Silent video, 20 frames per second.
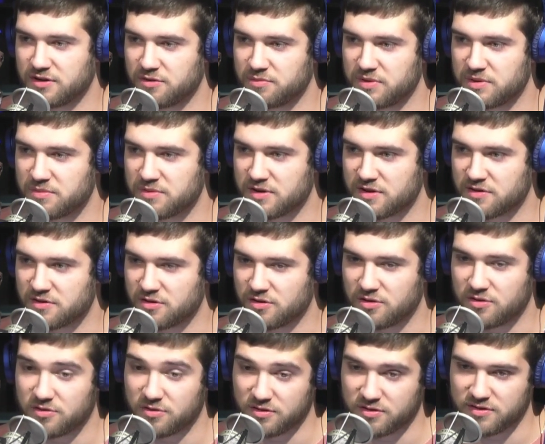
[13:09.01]
people that are
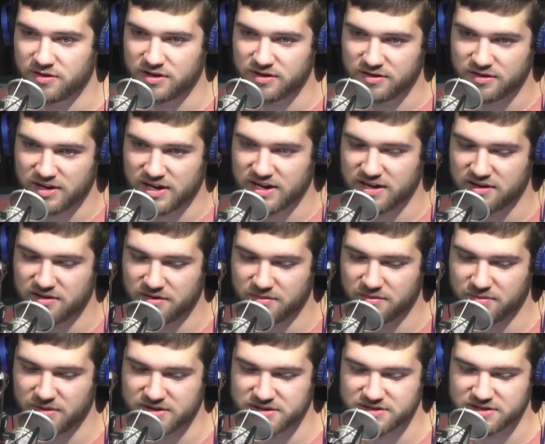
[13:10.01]
older than Aiden and
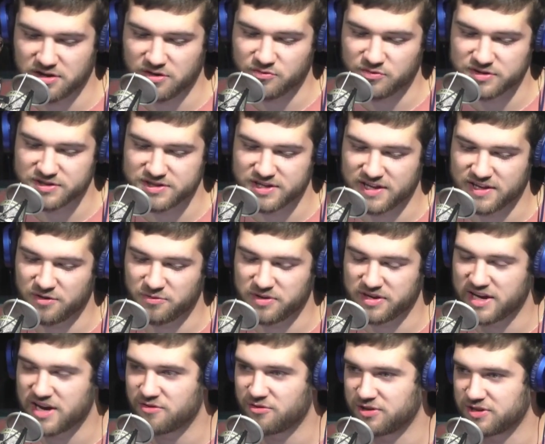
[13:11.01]
myself would say that we
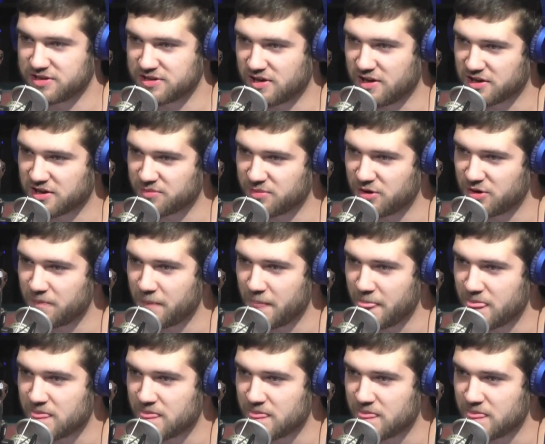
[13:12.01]
can't really talk about